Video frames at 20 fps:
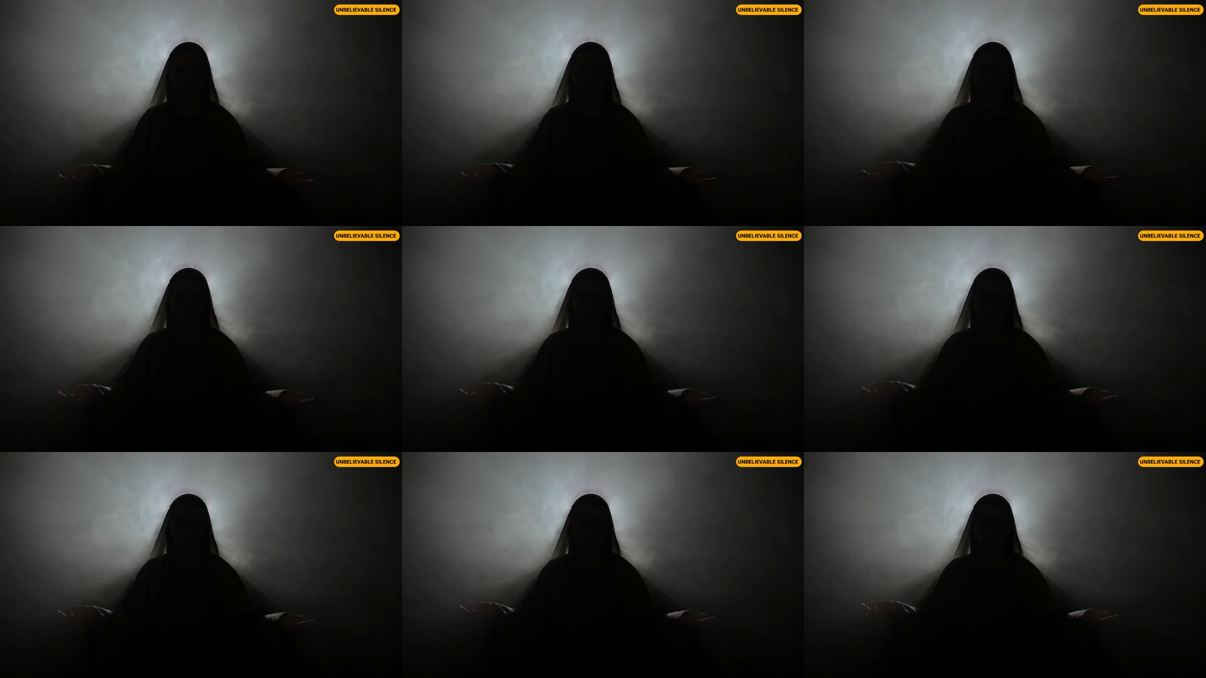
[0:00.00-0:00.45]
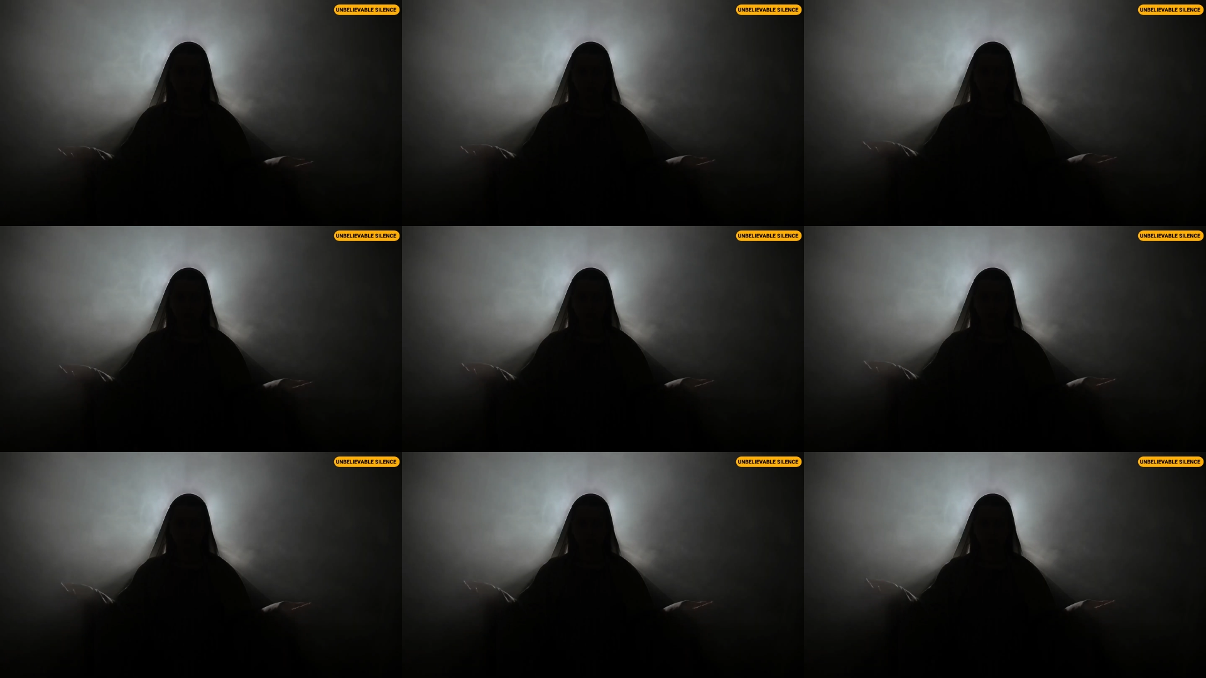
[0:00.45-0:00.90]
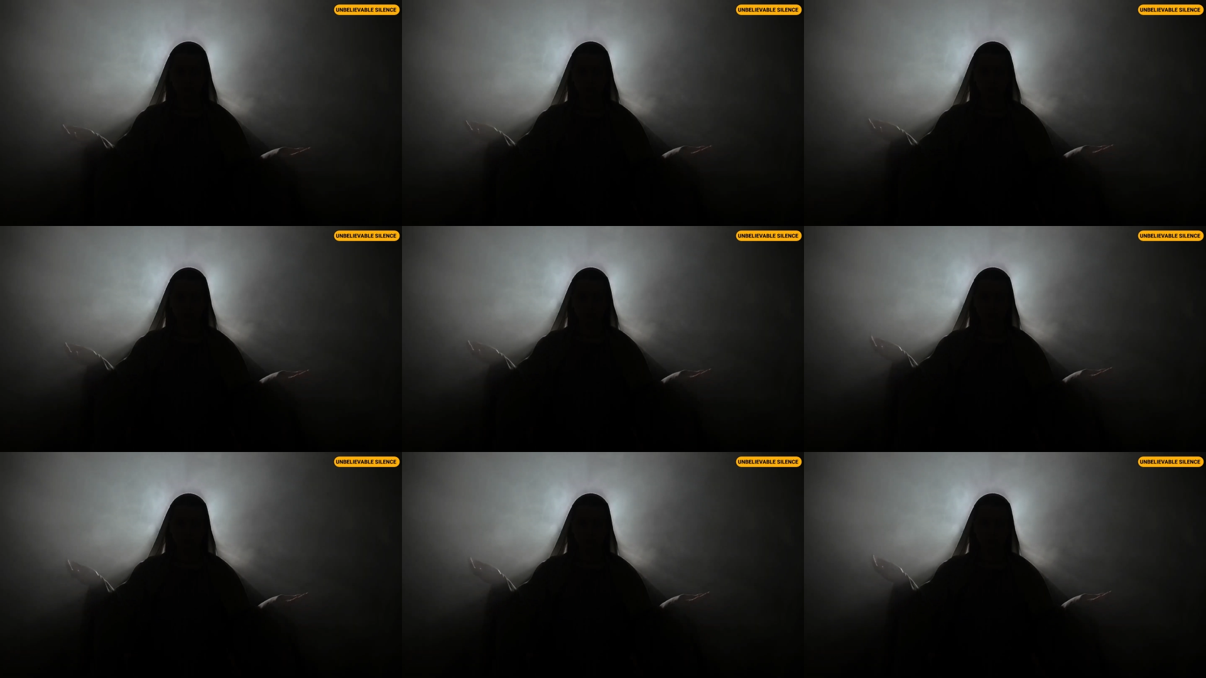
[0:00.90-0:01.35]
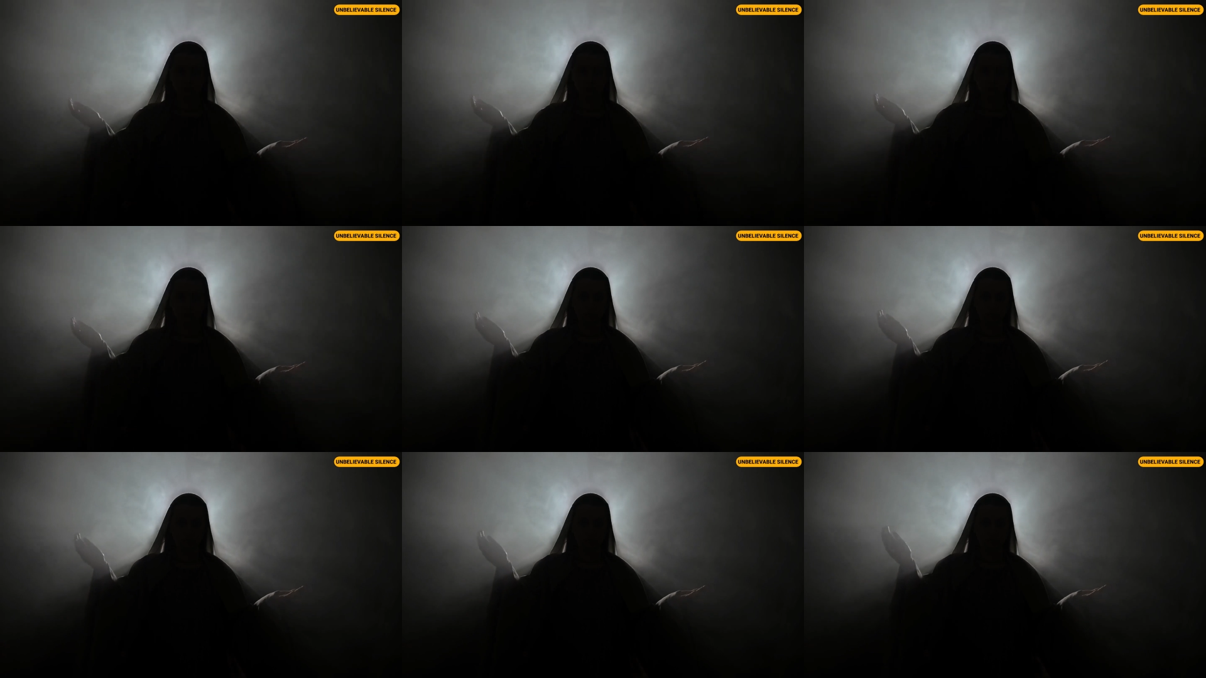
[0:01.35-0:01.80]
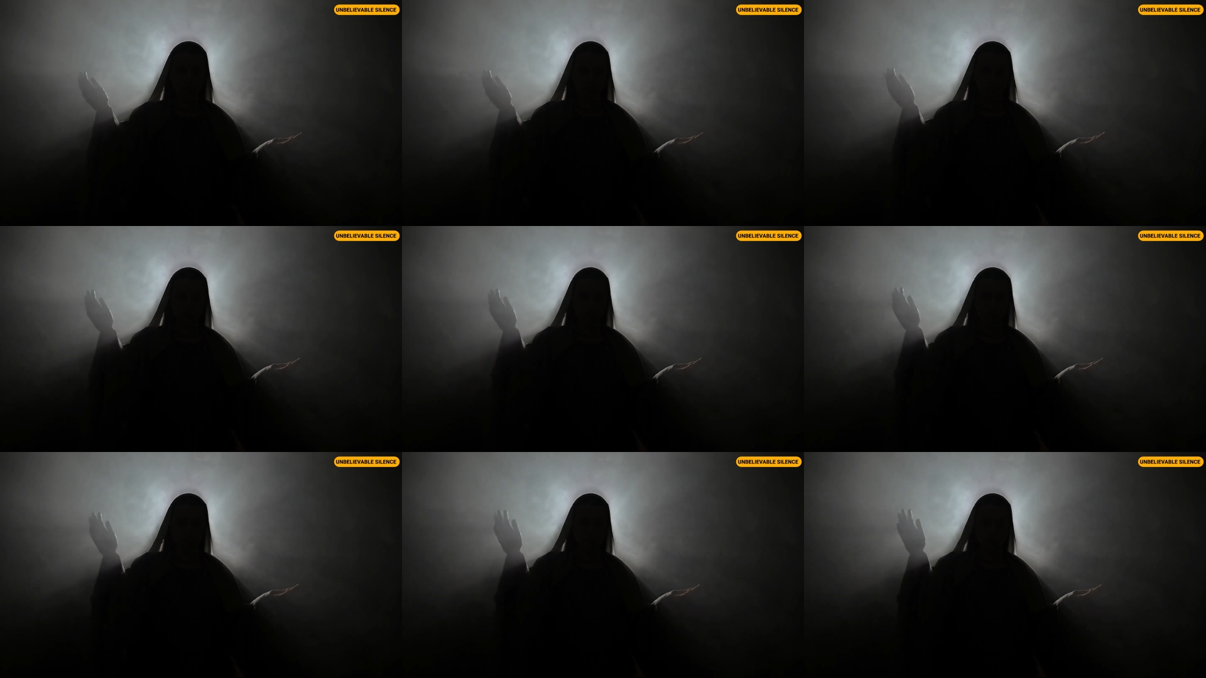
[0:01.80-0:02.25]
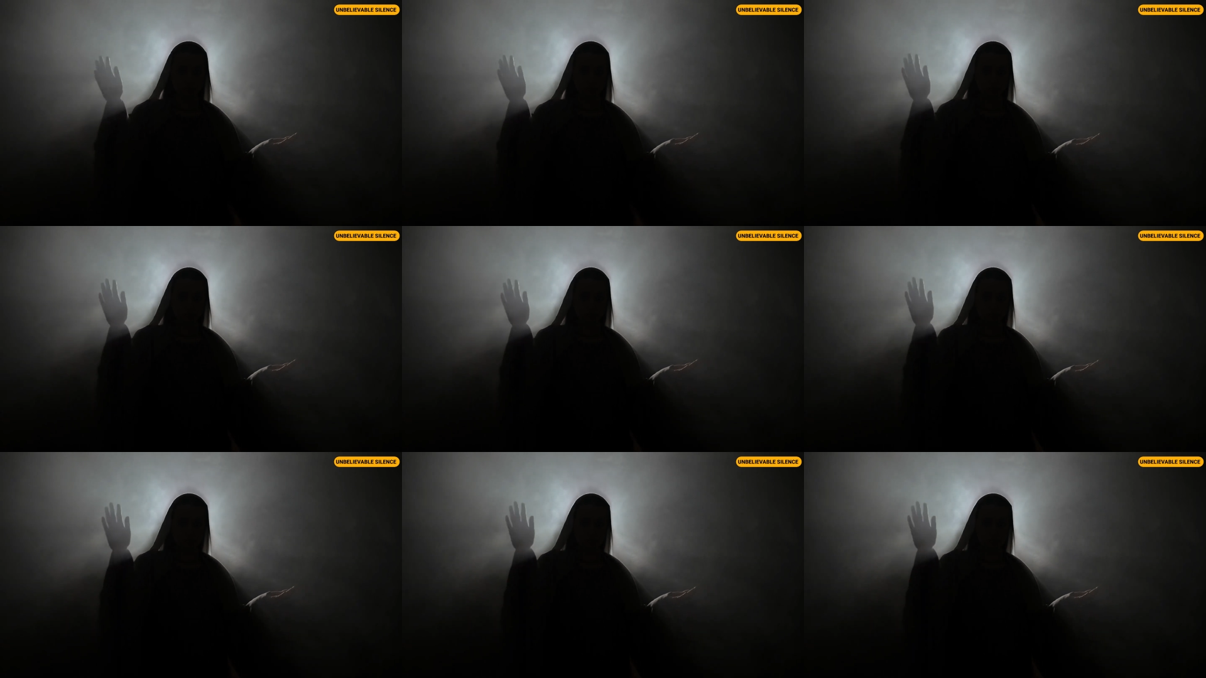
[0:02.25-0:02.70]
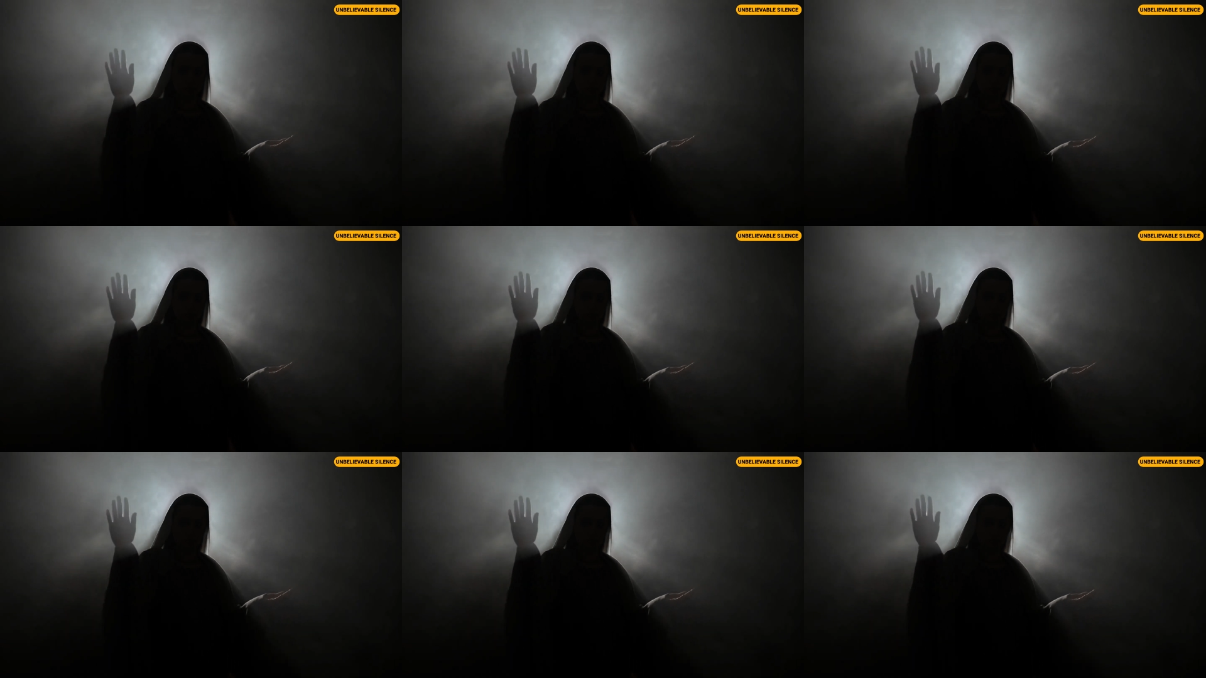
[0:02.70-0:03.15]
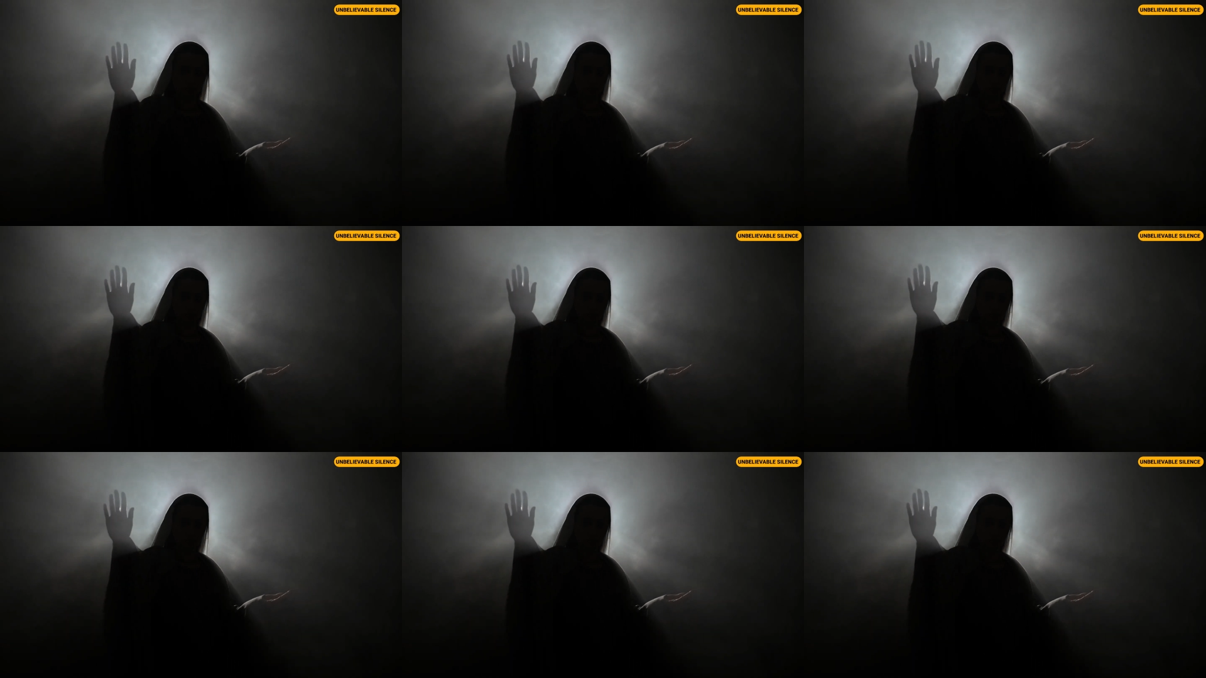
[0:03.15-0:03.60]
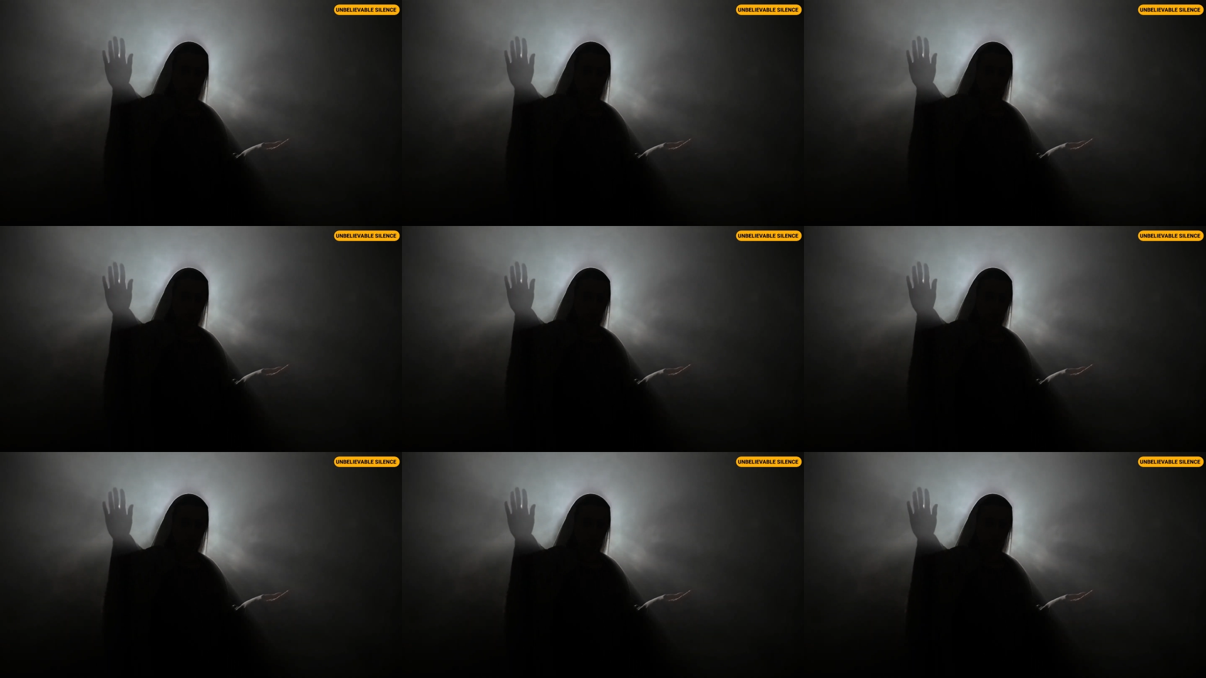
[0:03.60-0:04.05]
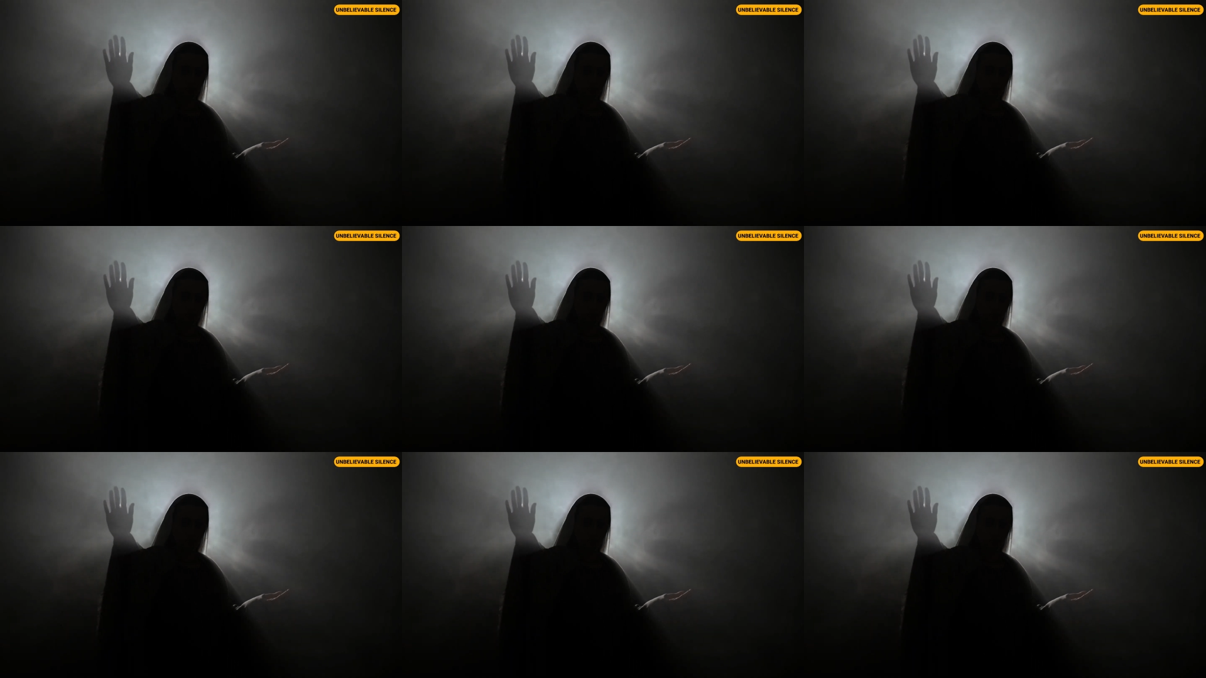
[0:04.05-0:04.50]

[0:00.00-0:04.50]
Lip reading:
Nobody's mouth can be seen.